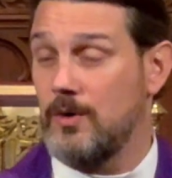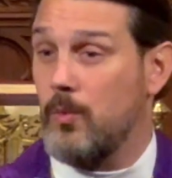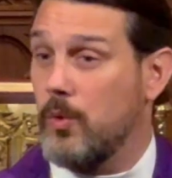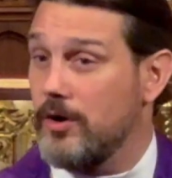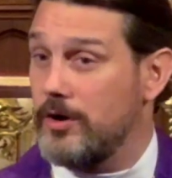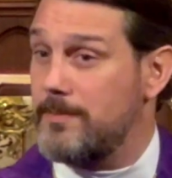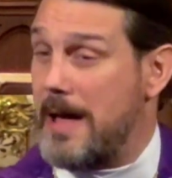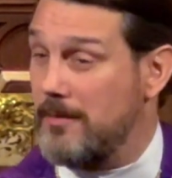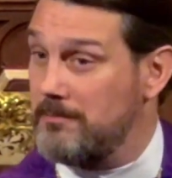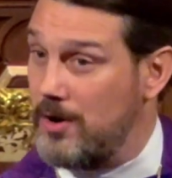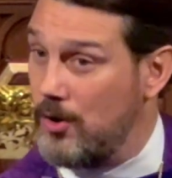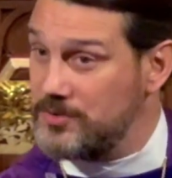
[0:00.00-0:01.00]
a word
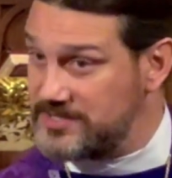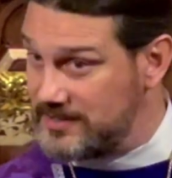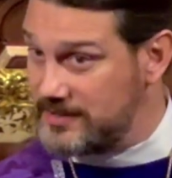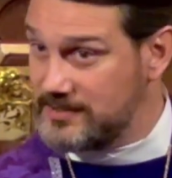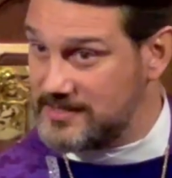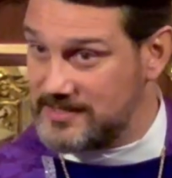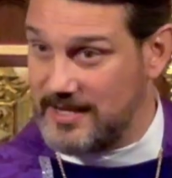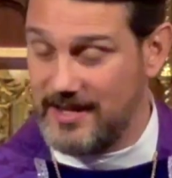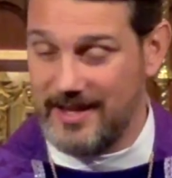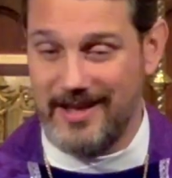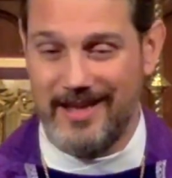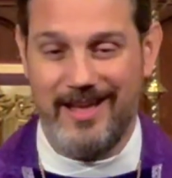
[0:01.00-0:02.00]
about Moses,
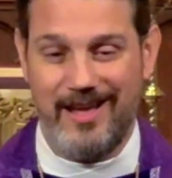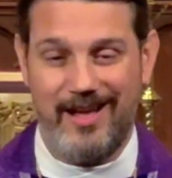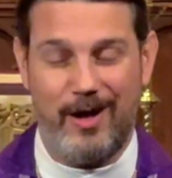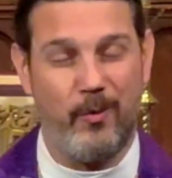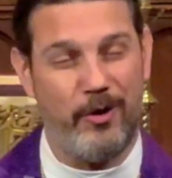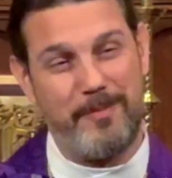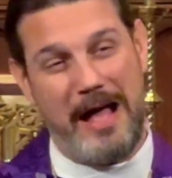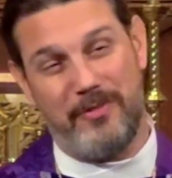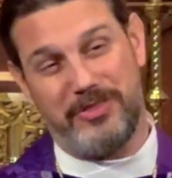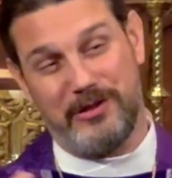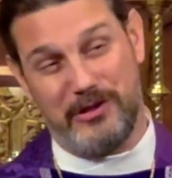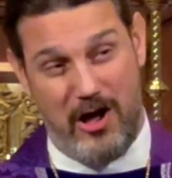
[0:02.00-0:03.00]
a word
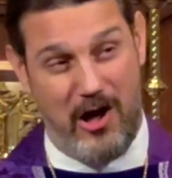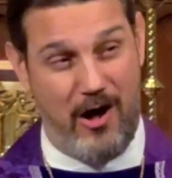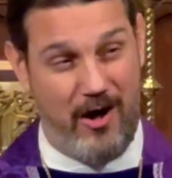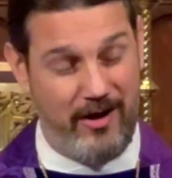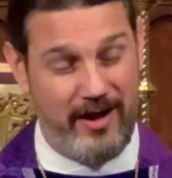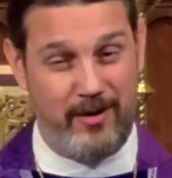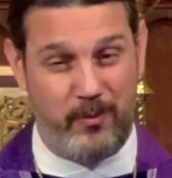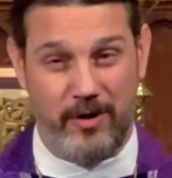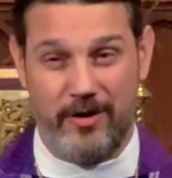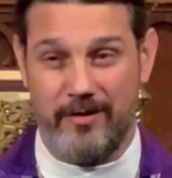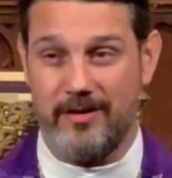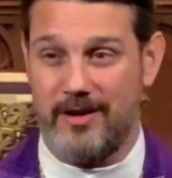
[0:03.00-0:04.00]
about the law, and a
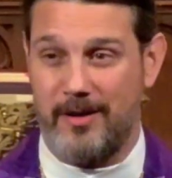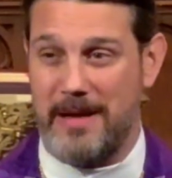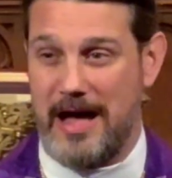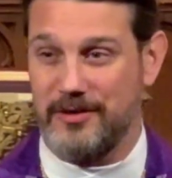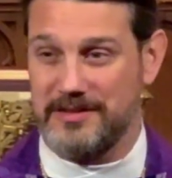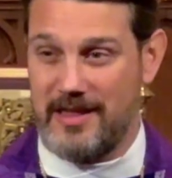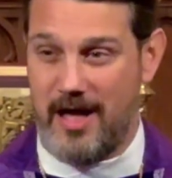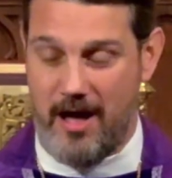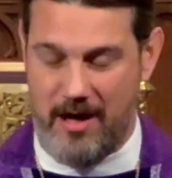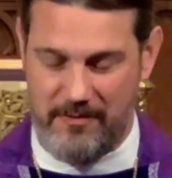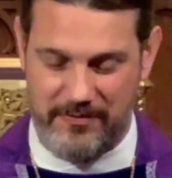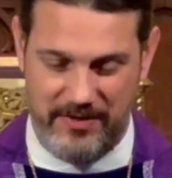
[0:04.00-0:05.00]
word about
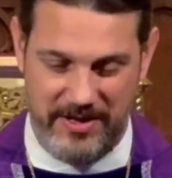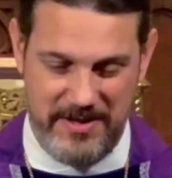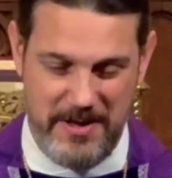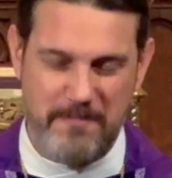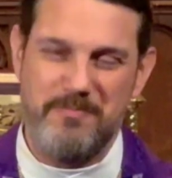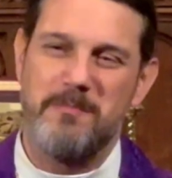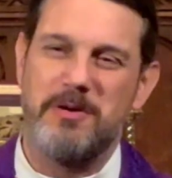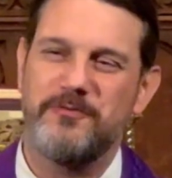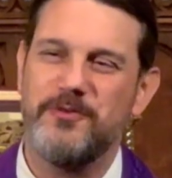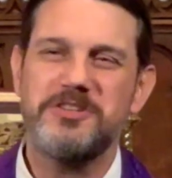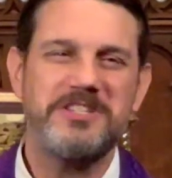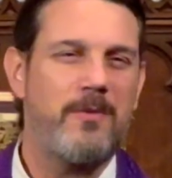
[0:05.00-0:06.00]
love. But
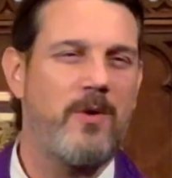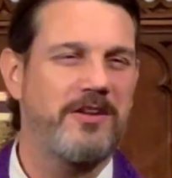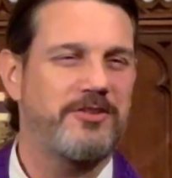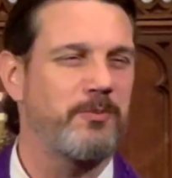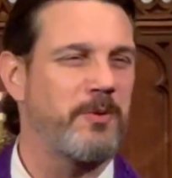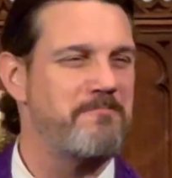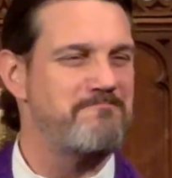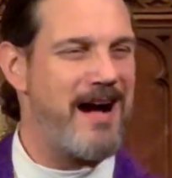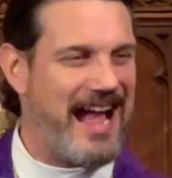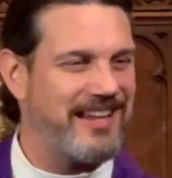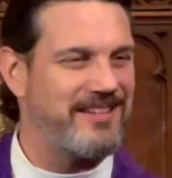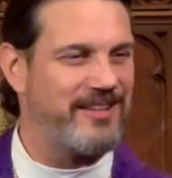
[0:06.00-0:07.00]
first I want to
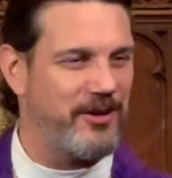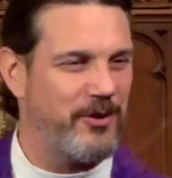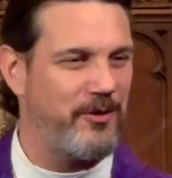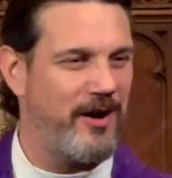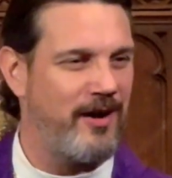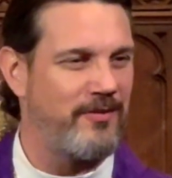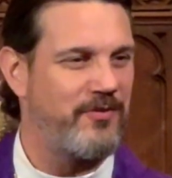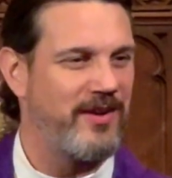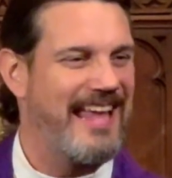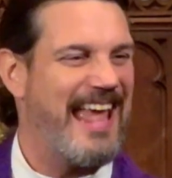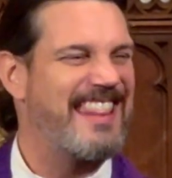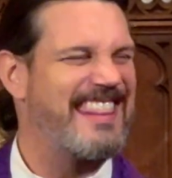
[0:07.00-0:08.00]
remind you
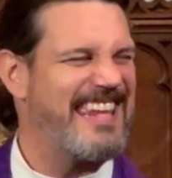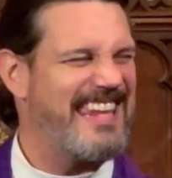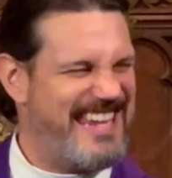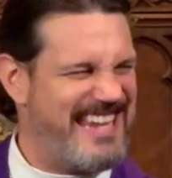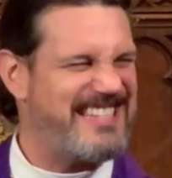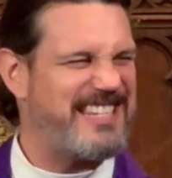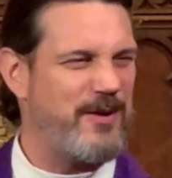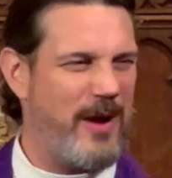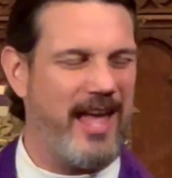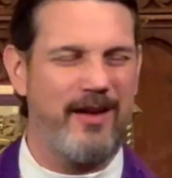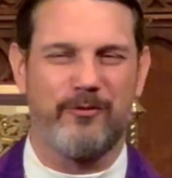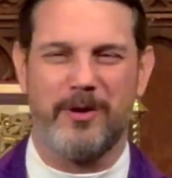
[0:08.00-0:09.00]
of the easy
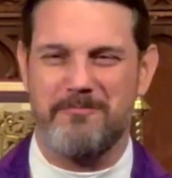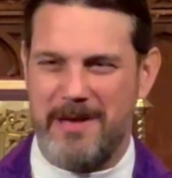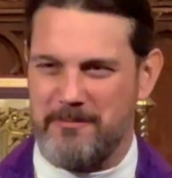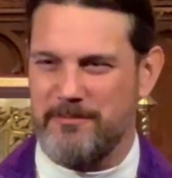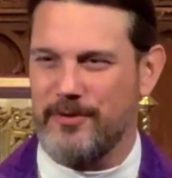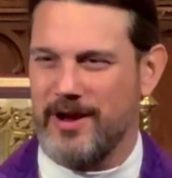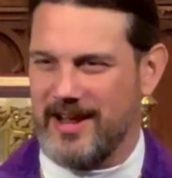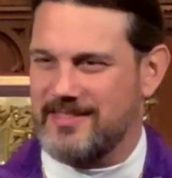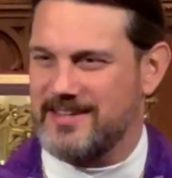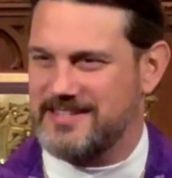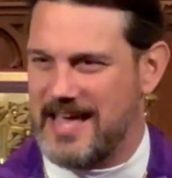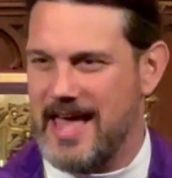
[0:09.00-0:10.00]
way of remembering
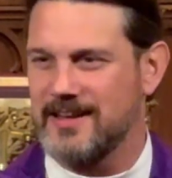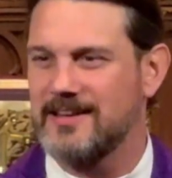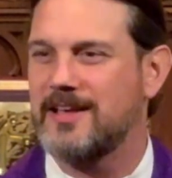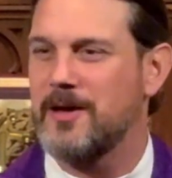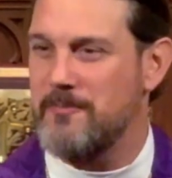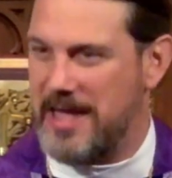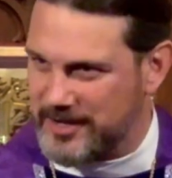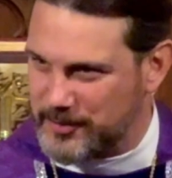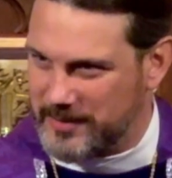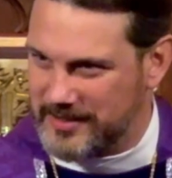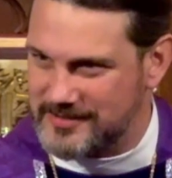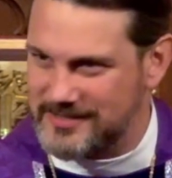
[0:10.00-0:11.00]
the 10
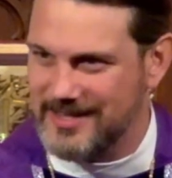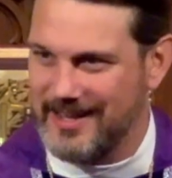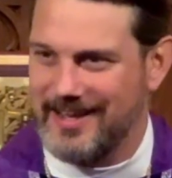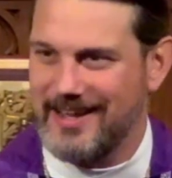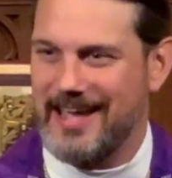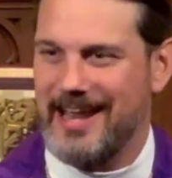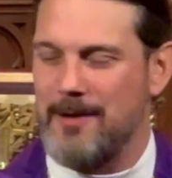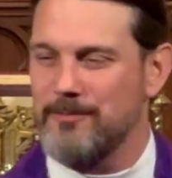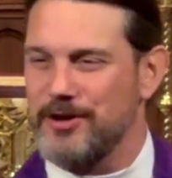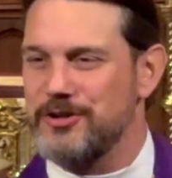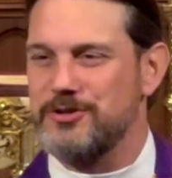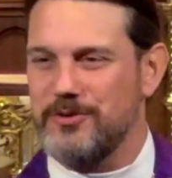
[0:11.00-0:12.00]
Commandments. And I'm
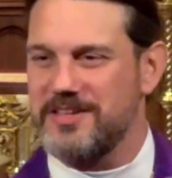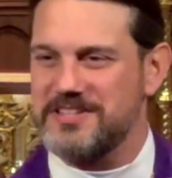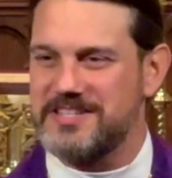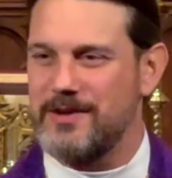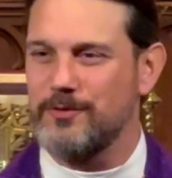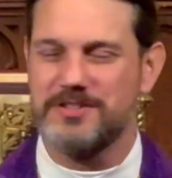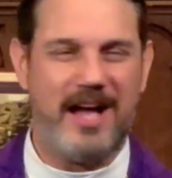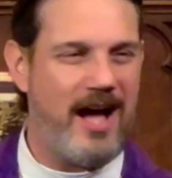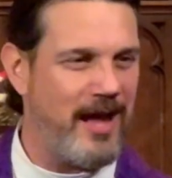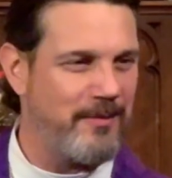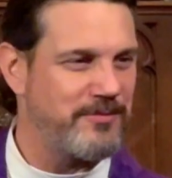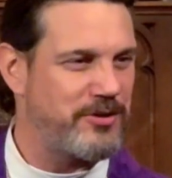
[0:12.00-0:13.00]
going to do this several
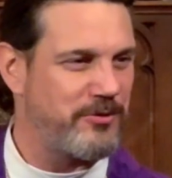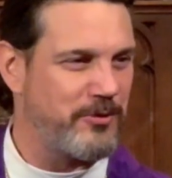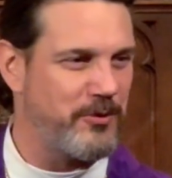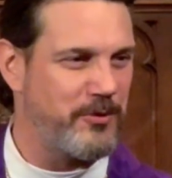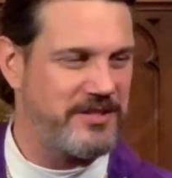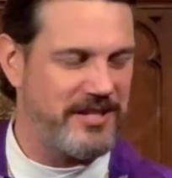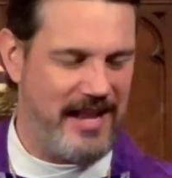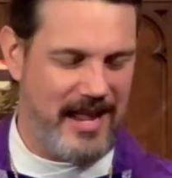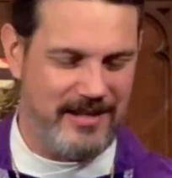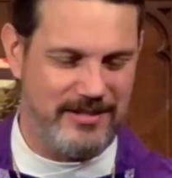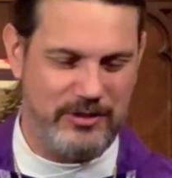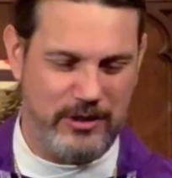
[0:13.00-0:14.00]
times through
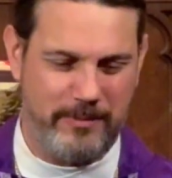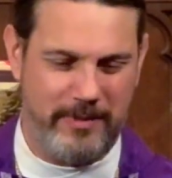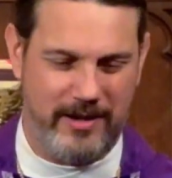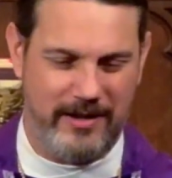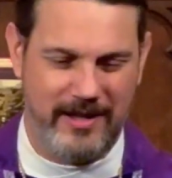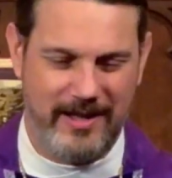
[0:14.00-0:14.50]
today's sermon.